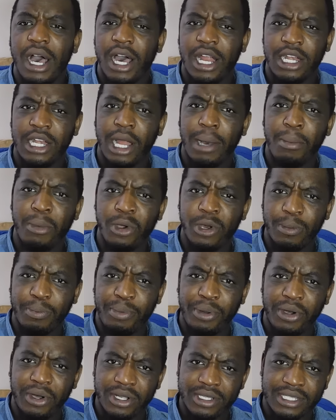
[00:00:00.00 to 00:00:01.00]
a lot more
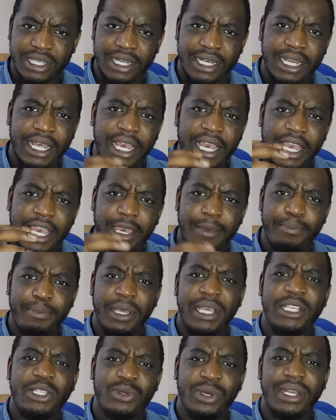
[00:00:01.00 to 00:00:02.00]
important in
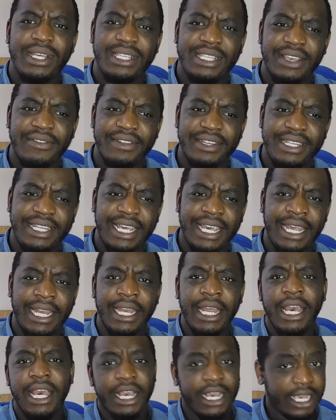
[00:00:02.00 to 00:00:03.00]
PES
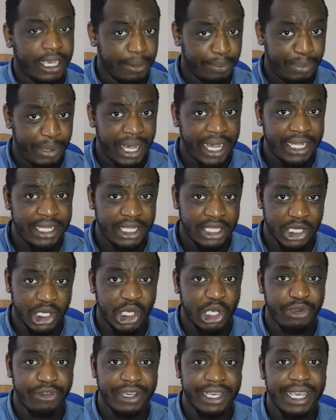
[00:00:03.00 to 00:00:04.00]
2017 compared to the
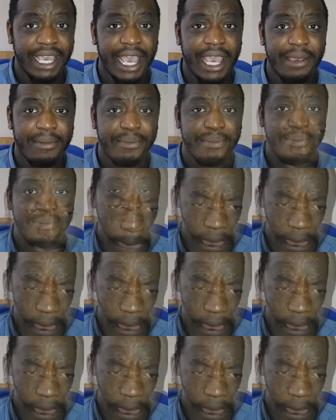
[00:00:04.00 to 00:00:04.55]
current game.